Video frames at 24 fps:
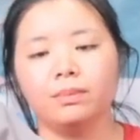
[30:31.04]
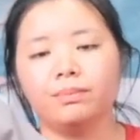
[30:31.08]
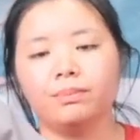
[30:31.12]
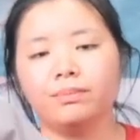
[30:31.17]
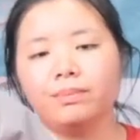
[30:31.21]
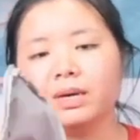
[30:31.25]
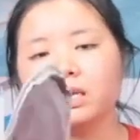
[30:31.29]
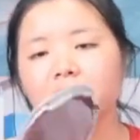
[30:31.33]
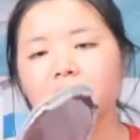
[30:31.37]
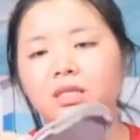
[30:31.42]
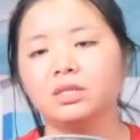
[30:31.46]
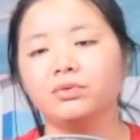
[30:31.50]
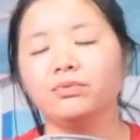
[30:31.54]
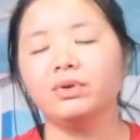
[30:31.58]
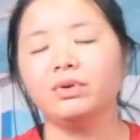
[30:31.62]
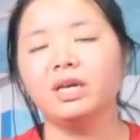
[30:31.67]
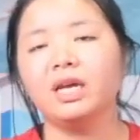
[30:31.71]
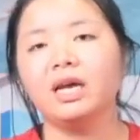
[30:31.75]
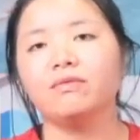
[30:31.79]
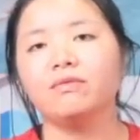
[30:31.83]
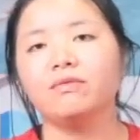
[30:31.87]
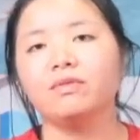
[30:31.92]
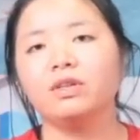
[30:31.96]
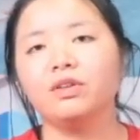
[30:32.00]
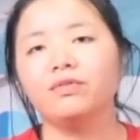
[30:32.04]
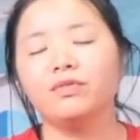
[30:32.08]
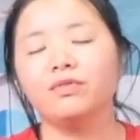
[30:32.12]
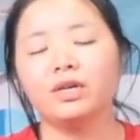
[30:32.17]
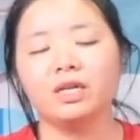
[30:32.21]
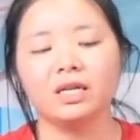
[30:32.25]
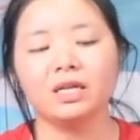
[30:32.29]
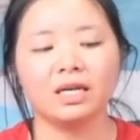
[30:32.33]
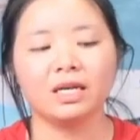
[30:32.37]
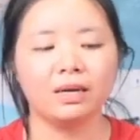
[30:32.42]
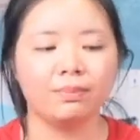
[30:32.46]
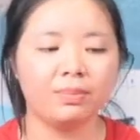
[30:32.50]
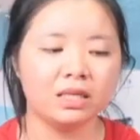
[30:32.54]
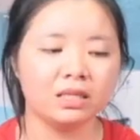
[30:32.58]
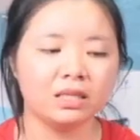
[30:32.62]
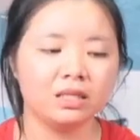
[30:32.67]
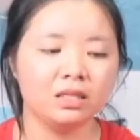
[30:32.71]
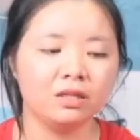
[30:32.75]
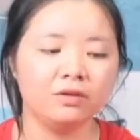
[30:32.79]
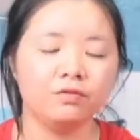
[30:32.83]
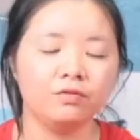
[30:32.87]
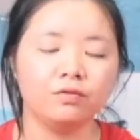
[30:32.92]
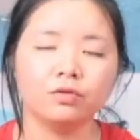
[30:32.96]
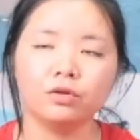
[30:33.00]
But we have different
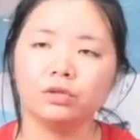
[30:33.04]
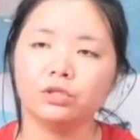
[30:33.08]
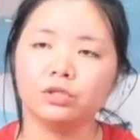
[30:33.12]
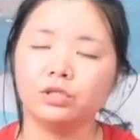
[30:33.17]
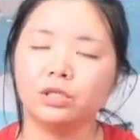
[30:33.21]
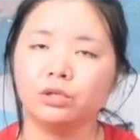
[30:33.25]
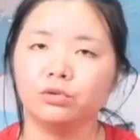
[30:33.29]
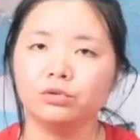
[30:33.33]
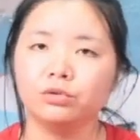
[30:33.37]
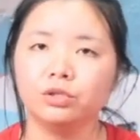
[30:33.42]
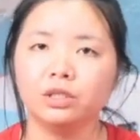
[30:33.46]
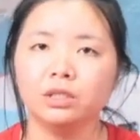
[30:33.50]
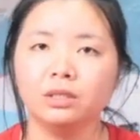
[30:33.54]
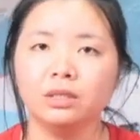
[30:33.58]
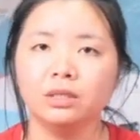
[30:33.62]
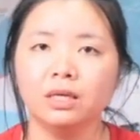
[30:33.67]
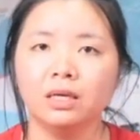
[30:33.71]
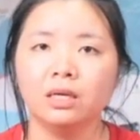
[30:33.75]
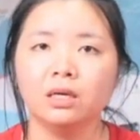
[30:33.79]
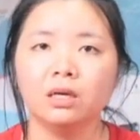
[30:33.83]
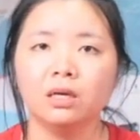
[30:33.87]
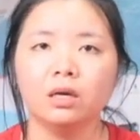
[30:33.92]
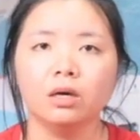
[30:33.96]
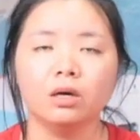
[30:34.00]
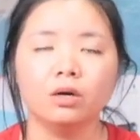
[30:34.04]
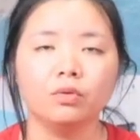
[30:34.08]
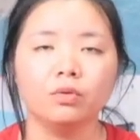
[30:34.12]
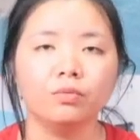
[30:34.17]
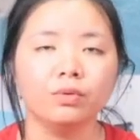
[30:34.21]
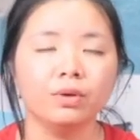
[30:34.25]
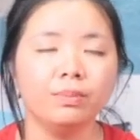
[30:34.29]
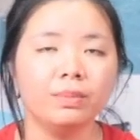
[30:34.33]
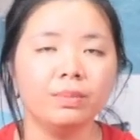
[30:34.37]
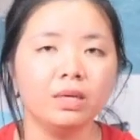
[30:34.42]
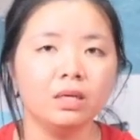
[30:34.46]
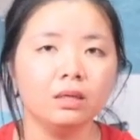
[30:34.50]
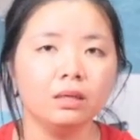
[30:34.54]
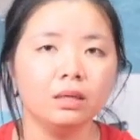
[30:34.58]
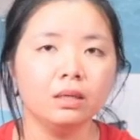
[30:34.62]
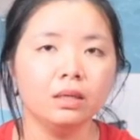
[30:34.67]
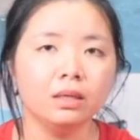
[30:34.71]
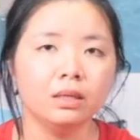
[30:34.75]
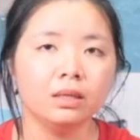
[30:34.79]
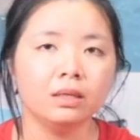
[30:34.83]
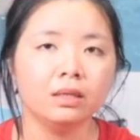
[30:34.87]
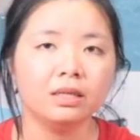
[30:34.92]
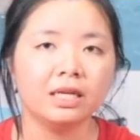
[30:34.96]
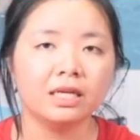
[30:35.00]
capacity for children or women
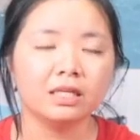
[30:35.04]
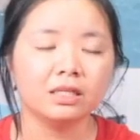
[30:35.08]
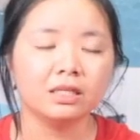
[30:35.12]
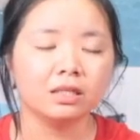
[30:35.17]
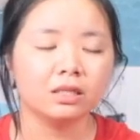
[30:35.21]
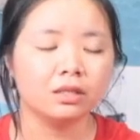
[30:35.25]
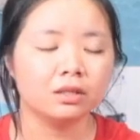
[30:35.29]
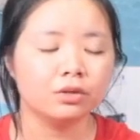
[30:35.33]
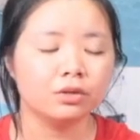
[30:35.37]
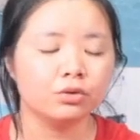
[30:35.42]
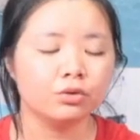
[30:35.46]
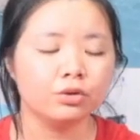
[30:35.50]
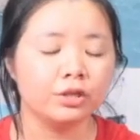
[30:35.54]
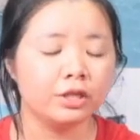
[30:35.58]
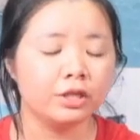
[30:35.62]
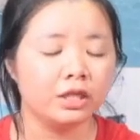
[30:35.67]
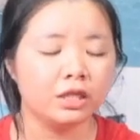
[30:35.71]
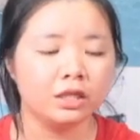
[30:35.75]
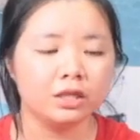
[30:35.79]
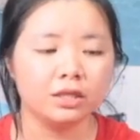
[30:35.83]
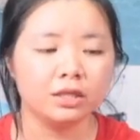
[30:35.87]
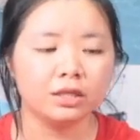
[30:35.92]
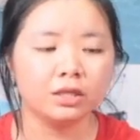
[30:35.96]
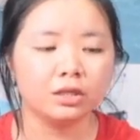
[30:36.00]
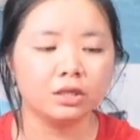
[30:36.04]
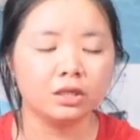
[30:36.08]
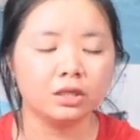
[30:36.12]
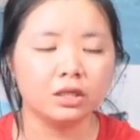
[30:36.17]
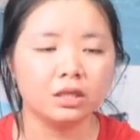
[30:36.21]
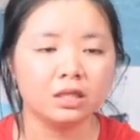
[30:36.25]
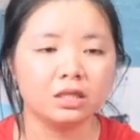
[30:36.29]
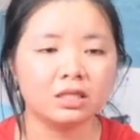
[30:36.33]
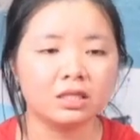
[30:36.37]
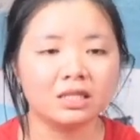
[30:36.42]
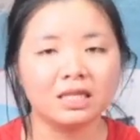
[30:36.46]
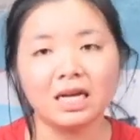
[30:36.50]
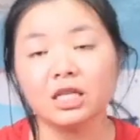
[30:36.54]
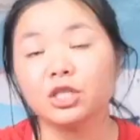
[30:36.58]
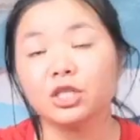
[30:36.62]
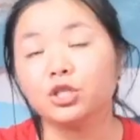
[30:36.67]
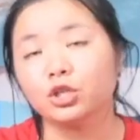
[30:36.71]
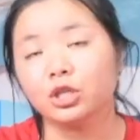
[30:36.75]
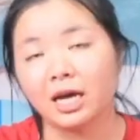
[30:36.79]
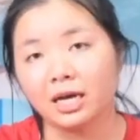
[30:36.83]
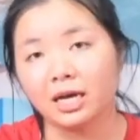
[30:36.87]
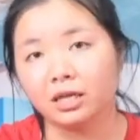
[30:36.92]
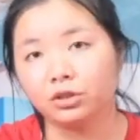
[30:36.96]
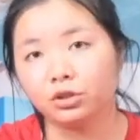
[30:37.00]
that don't need such
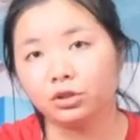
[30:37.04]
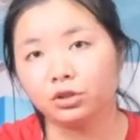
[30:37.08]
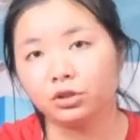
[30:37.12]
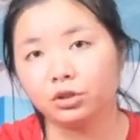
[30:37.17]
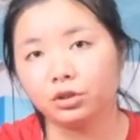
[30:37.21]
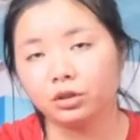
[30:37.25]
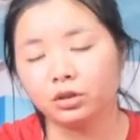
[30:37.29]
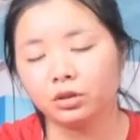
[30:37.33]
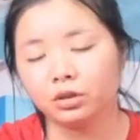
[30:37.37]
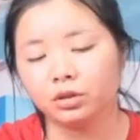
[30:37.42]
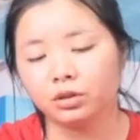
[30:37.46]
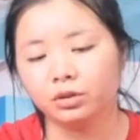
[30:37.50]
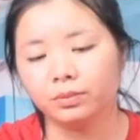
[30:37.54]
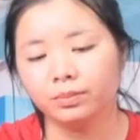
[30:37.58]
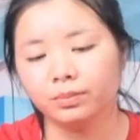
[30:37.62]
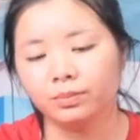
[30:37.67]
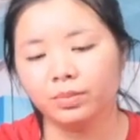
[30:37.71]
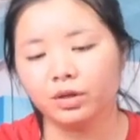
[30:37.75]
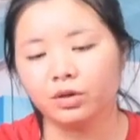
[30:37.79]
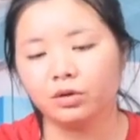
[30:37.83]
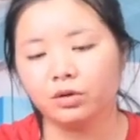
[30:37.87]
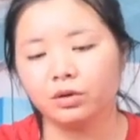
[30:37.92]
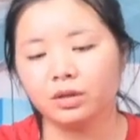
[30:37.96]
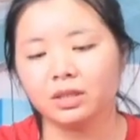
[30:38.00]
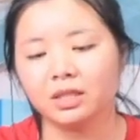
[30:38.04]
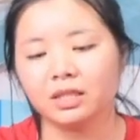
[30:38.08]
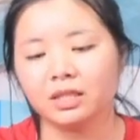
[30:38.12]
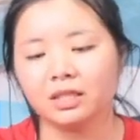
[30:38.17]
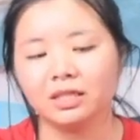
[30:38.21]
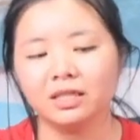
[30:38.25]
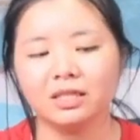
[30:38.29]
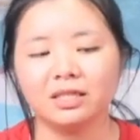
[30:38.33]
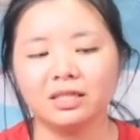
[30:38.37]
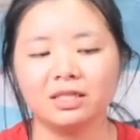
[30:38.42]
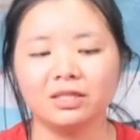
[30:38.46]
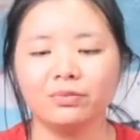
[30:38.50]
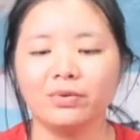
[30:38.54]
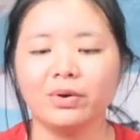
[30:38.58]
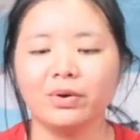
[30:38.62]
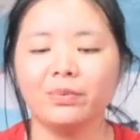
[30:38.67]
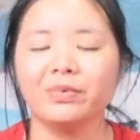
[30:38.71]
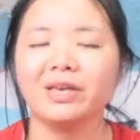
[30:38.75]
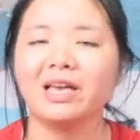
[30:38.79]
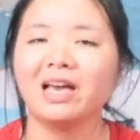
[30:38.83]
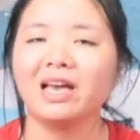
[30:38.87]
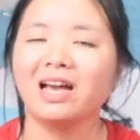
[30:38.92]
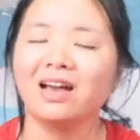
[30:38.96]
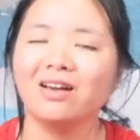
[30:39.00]
larger because it will
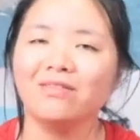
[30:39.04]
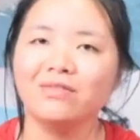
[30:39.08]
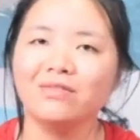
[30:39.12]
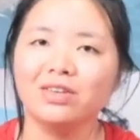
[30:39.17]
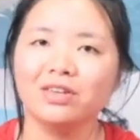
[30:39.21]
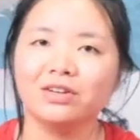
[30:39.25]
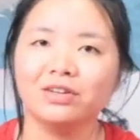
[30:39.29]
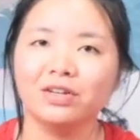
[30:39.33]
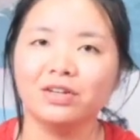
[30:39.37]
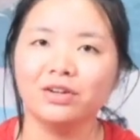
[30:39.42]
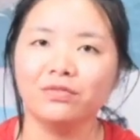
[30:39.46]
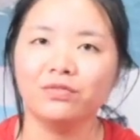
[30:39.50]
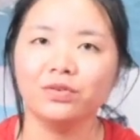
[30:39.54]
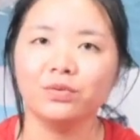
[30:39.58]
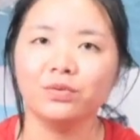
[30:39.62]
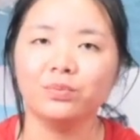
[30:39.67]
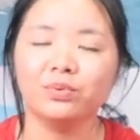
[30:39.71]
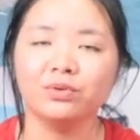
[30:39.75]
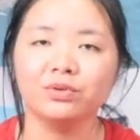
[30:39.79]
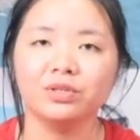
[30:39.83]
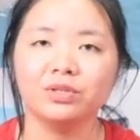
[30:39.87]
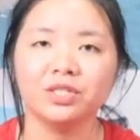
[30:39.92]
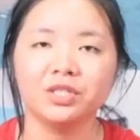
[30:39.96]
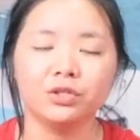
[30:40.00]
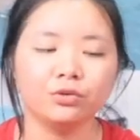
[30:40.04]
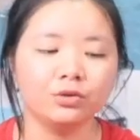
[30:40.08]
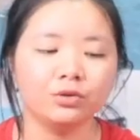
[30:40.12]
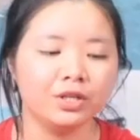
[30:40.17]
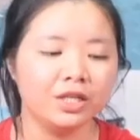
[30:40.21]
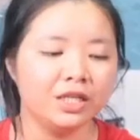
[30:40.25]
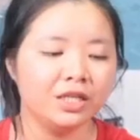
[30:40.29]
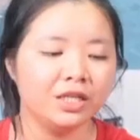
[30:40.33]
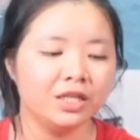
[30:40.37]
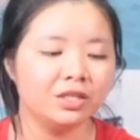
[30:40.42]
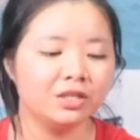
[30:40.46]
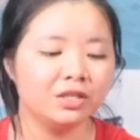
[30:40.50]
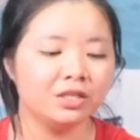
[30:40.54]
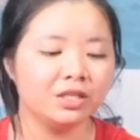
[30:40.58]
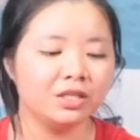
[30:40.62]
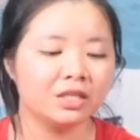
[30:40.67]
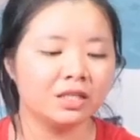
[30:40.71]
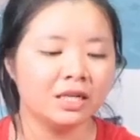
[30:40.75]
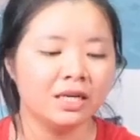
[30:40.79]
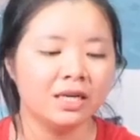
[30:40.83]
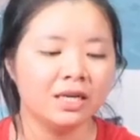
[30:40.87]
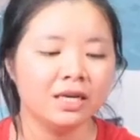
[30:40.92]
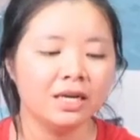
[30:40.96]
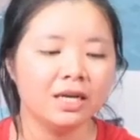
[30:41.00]
be heavier. If you put two liters,
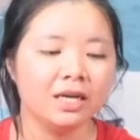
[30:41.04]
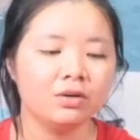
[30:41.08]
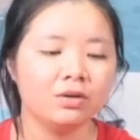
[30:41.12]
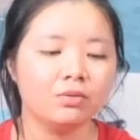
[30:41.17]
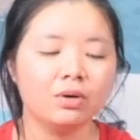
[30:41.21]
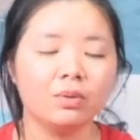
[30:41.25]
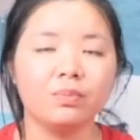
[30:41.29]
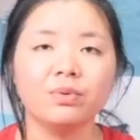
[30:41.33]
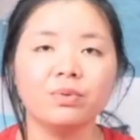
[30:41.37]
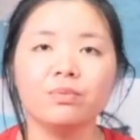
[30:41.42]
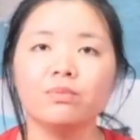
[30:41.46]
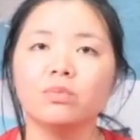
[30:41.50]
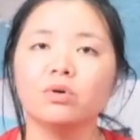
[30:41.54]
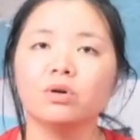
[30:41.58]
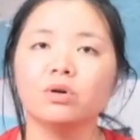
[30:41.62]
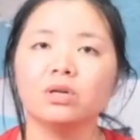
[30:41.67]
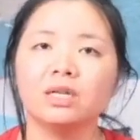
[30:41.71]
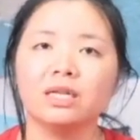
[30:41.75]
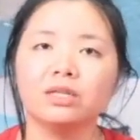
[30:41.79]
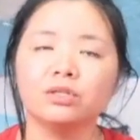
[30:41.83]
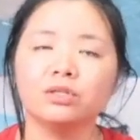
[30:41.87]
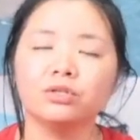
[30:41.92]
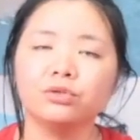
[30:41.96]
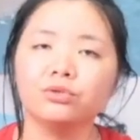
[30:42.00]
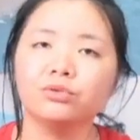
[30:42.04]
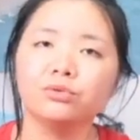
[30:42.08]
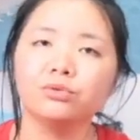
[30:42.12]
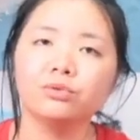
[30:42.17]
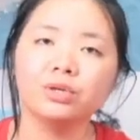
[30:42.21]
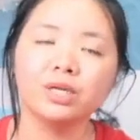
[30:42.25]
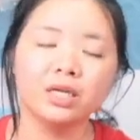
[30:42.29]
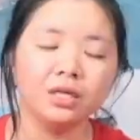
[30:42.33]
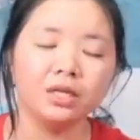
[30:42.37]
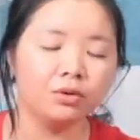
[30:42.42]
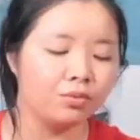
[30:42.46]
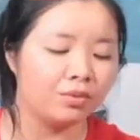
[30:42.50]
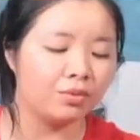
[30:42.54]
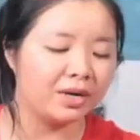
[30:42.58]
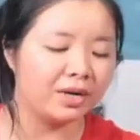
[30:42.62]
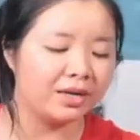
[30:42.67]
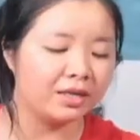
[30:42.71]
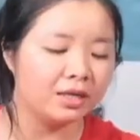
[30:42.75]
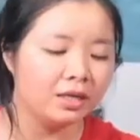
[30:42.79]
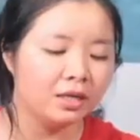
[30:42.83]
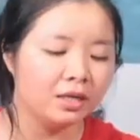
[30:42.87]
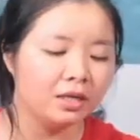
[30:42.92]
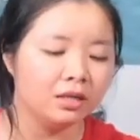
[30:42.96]
it will be more than two kilogram.